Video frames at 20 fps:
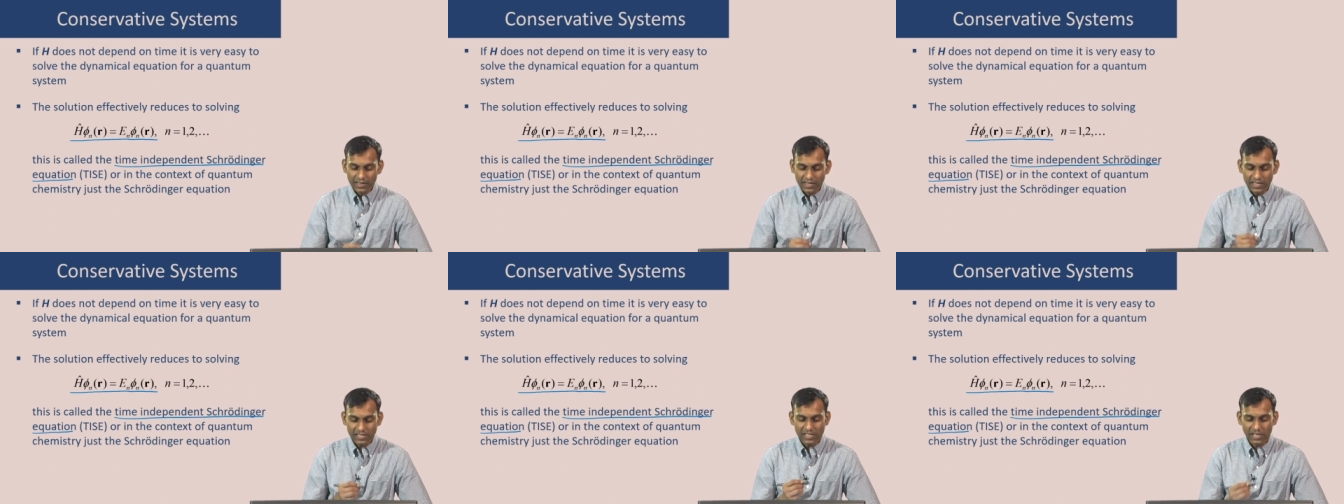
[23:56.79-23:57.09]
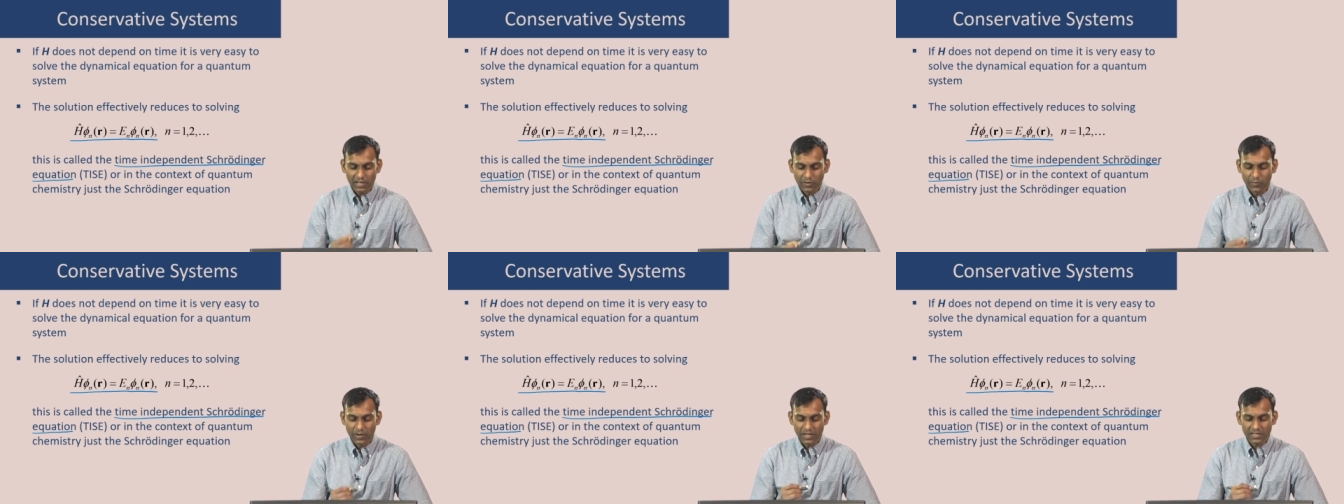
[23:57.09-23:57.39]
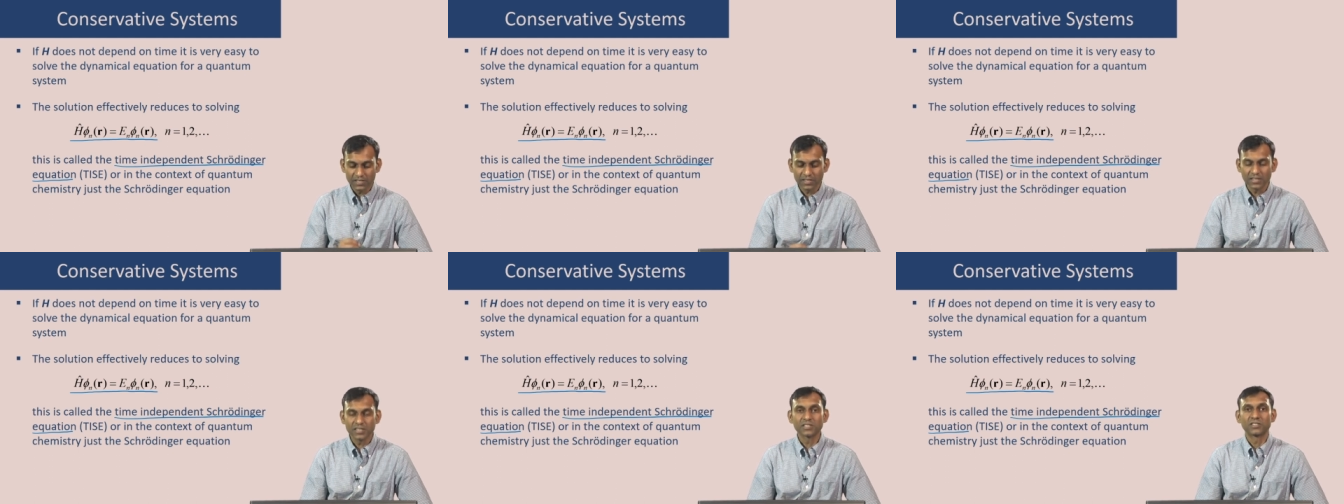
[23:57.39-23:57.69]
this
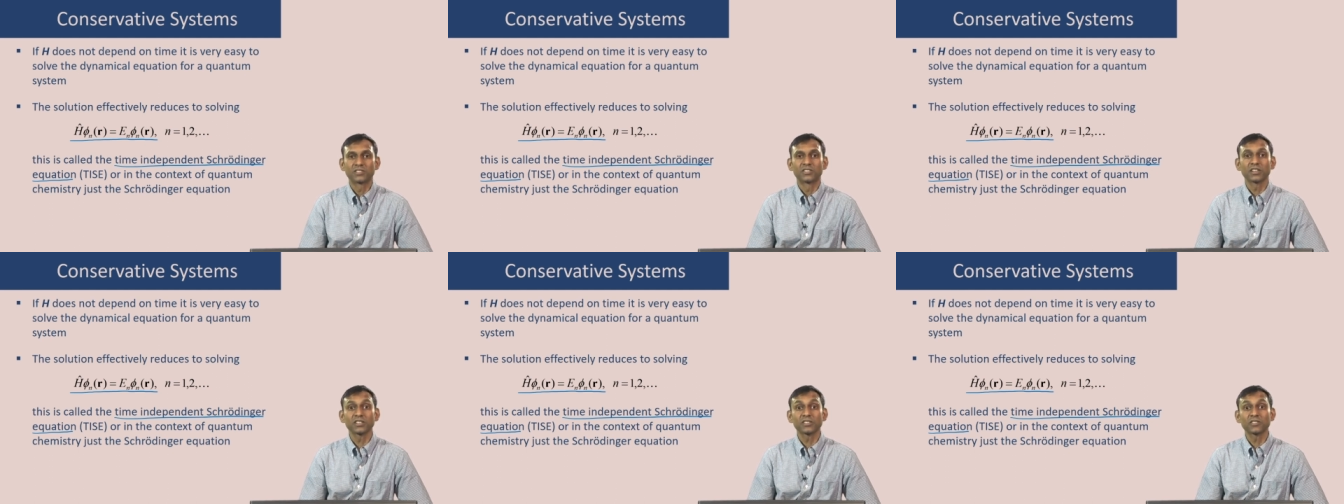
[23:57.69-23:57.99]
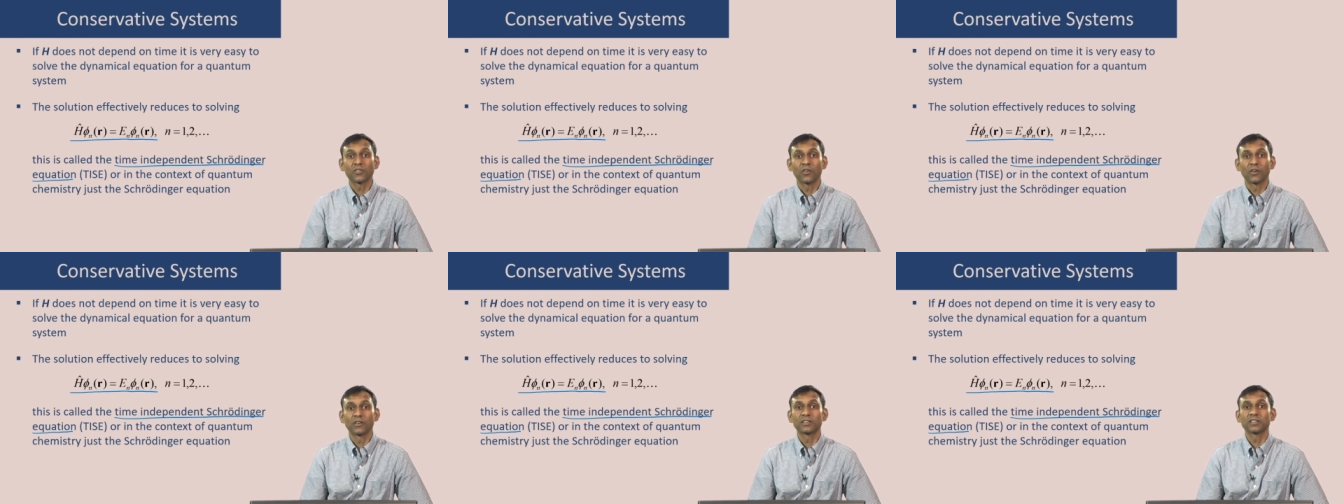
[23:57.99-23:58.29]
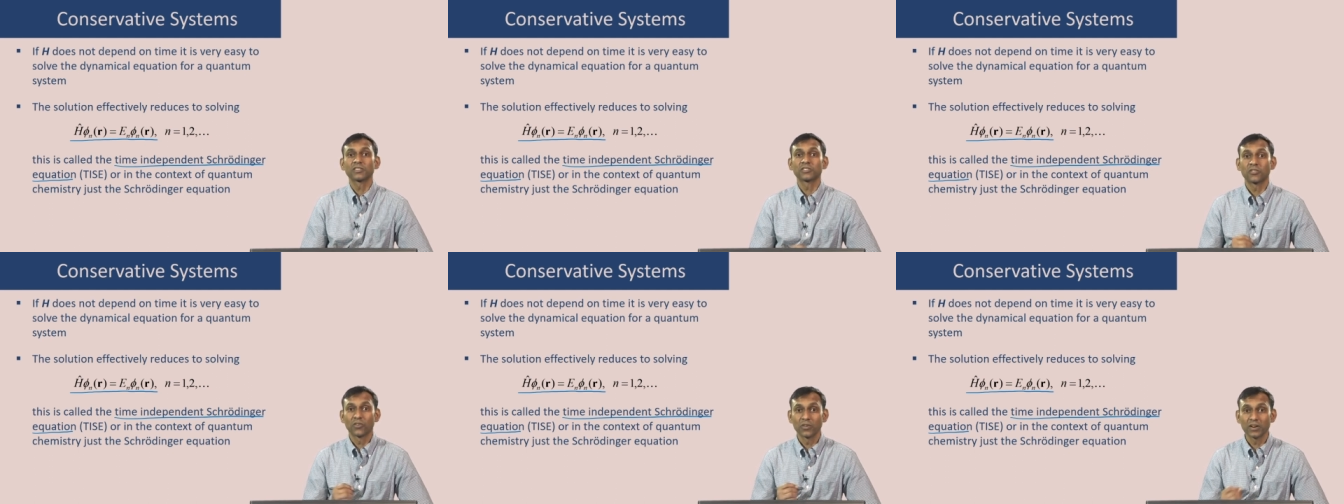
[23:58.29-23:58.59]
equation is just called
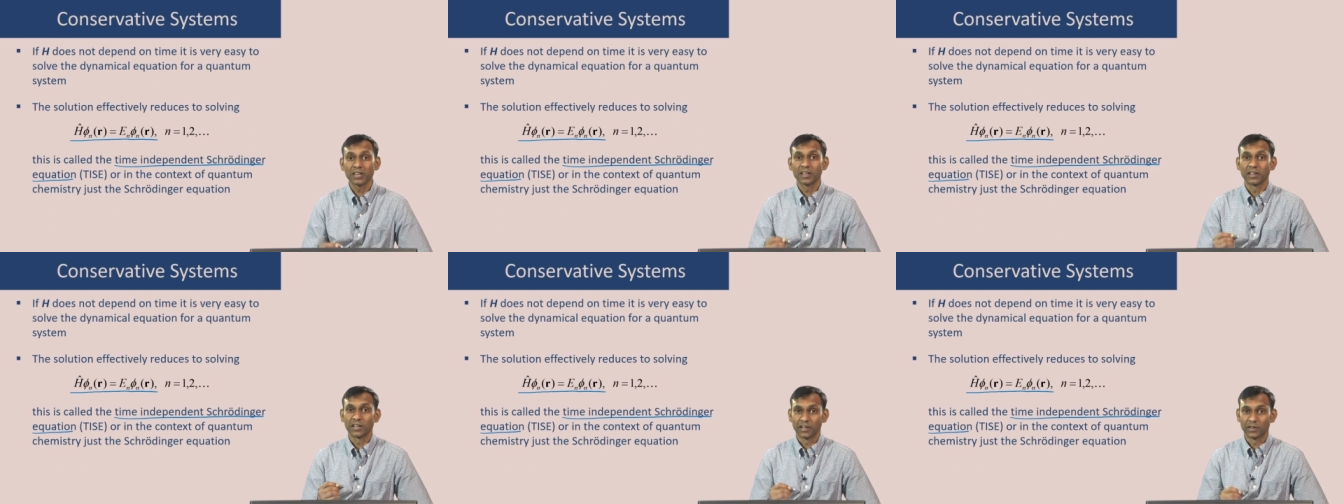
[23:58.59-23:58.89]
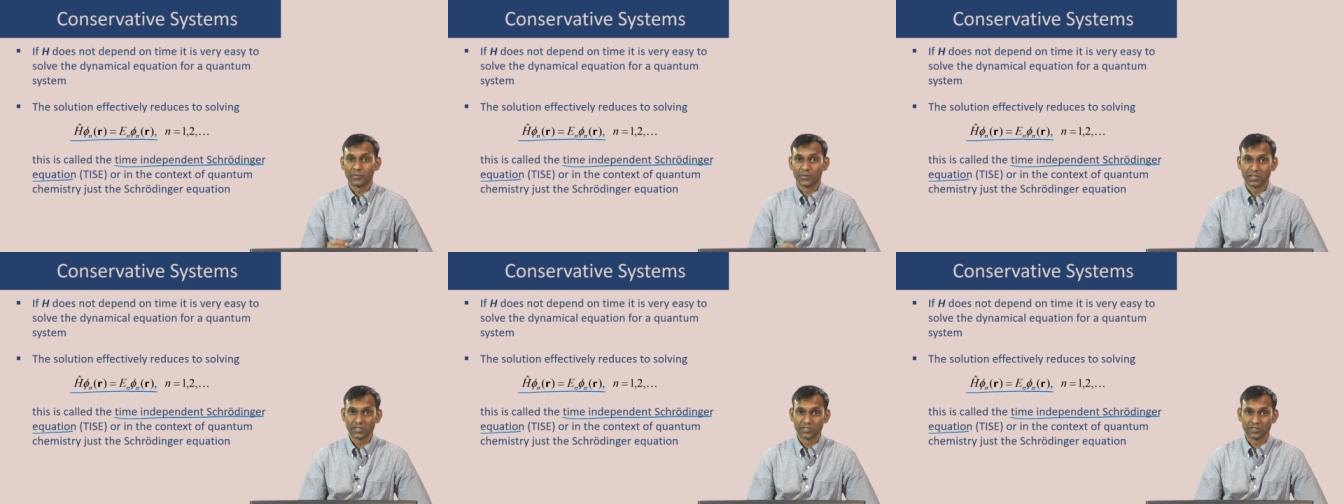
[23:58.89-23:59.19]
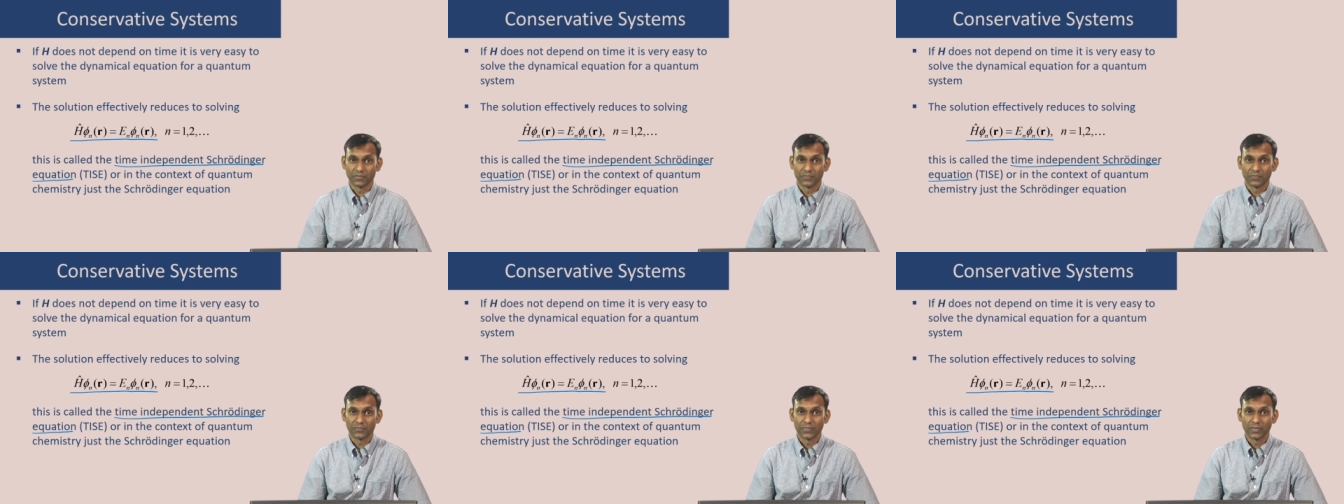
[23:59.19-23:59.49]
the Schrodinger
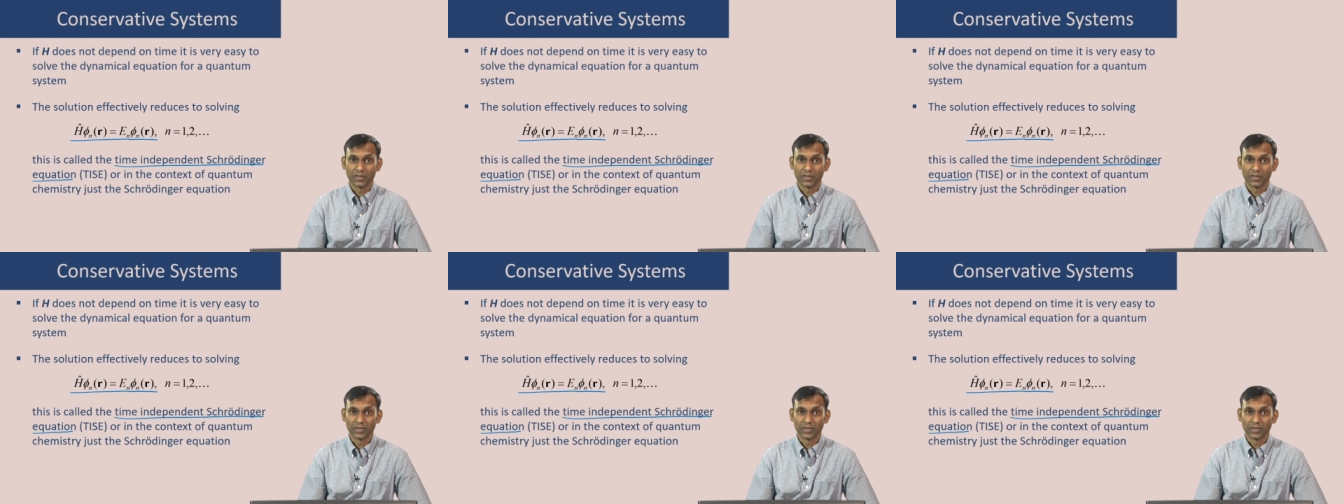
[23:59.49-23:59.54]
equation.